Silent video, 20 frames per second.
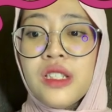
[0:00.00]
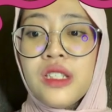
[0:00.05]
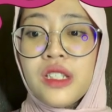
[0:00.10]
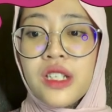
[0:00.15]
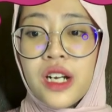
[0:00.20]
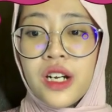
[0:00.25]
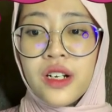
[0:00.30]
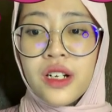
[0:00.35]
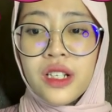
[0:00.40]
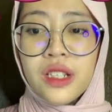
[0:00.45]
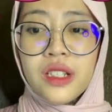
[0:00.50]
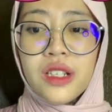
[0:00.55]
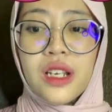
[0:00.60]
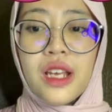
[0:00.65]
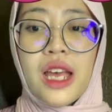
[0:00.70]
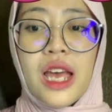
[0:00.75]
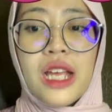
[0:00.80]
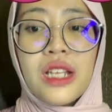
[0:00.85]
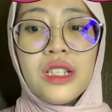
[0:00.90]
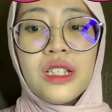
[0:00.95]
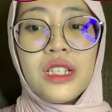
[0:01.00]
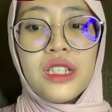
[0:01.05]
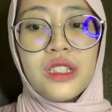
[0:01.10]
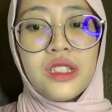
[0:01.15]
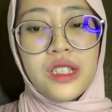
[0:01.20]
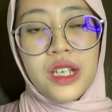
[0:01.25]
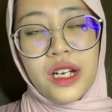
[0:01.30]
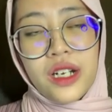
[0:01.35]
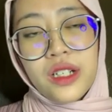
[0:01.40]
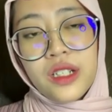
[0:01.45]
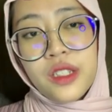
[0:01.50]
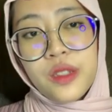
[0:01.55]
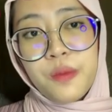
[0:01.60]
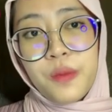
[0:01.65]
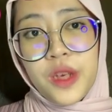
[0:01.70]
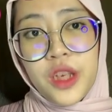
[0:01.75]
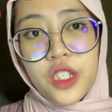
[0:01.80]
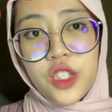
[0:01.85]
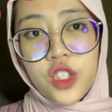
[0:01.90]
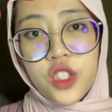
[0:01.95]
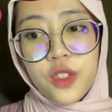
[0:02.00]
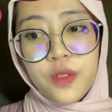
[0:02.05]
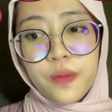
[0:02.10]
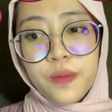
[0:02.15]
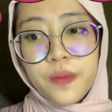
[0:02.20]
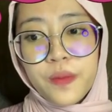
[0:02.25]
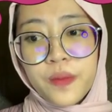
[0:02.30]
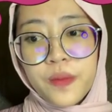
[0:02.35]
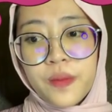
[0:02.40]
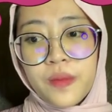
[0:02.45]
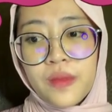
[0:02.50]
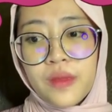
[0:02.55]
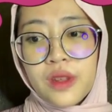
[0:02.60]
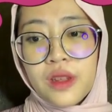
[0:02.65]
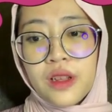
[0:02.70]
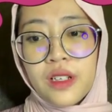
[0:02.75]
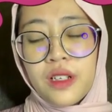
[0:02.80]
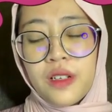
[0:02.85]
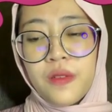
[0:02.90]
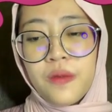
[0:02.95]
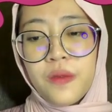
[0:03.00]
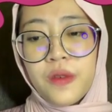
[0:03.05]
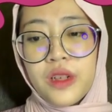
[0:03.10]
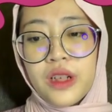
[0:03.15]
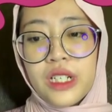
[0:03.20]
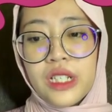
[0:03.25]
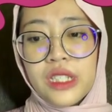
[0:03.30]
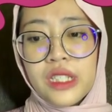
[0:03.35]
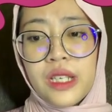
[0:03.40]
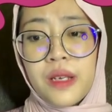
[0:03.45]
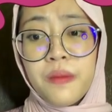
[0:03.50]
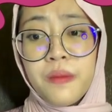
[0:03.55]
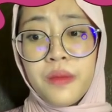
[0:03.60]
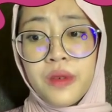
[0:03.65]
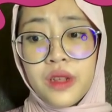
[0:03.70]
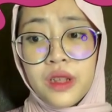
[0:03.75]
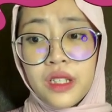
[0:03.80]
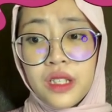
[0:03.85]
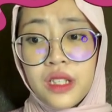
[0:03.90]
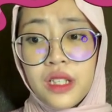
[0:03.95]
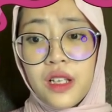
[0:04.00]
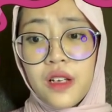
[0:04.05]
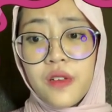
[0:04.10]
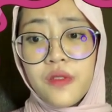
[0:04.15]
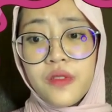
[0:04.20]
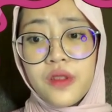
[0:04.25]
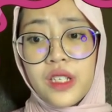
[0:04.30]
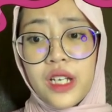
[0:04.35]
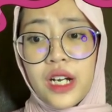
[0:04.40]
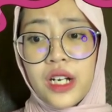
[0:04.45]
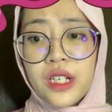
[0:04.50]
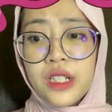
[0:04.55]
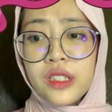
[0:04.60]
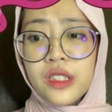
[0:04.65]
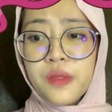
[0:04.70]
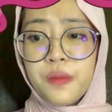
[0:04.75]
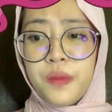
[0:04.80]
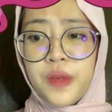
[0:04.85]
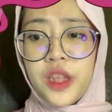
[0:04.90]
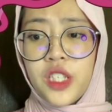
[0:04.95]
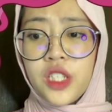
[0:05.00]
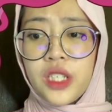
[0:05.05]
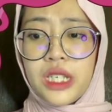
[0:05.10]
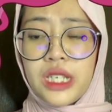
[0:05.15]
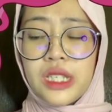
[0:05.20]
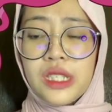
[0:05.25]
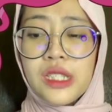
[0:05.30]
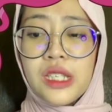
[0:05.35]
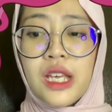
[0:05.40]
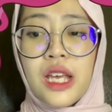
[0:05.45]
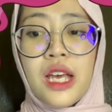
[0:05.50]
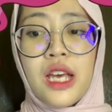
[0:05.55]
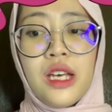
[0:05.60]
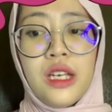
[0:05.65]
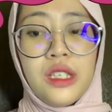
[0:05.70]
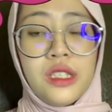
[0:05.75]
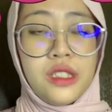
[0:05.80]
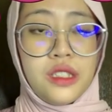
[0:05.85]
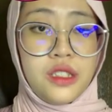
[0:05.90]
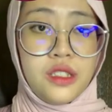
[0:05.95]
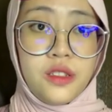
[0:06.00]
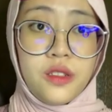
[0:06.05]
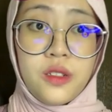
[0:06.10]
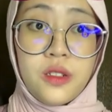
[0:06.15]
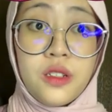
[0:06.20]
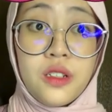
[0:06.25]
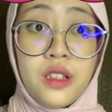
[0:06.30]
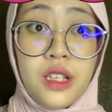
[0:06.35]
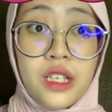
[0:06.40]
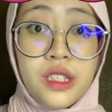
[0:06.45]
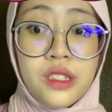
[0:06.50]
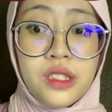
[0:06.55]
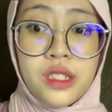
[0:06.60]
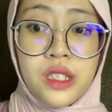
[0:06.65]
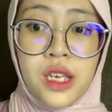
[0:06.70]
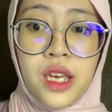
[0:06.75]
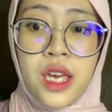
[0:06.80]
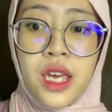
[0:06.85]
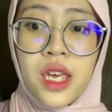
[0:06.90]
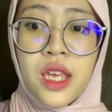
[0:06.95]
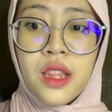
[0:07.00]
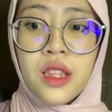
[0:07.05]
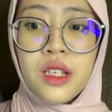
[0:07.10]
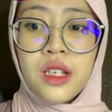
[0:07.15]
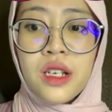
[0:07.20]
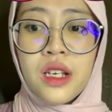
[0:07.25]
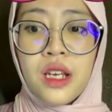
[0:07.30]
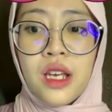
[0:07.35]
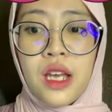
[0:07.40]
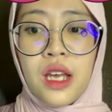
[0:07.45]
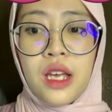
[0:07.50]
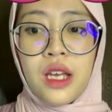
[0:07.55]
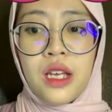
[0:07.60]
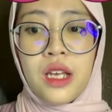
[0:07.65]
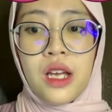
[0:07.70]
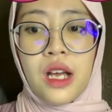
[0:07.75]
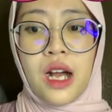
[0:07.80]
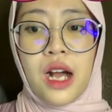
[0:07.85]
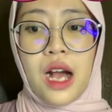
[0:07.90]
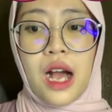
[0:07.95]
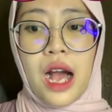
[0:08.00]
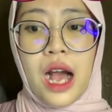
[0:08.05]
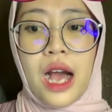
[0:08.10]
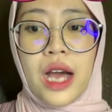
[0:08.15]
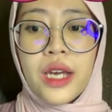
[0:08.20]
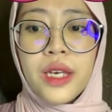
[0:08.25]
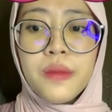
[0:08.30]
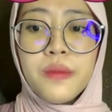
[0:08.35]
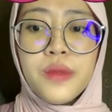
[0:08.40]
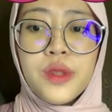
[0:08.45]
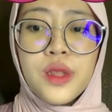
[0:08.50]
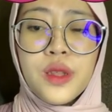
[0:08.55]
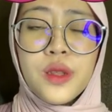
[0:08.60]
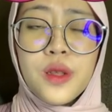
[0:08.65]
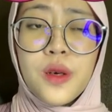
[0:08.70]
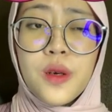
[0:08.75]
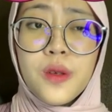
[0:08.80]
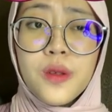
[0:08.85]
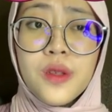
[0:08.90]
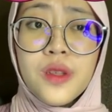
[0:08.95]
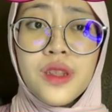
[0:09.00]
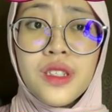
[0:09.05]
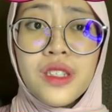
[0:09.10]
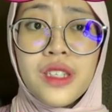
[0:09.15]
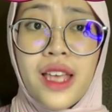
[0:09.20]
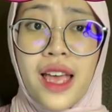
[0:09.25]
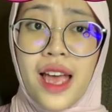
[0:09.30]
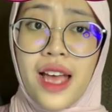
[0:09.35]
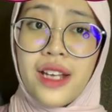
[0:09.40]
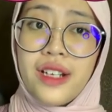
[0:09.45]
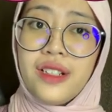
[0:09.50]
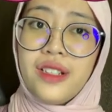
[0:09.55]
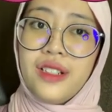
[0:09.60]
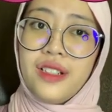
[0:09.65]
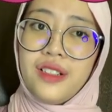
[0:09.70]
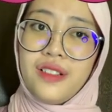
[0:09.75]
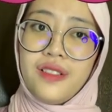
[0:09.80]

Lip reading: direct and indirect speech. For example of direct speech is Cinderella said, I'm so sad.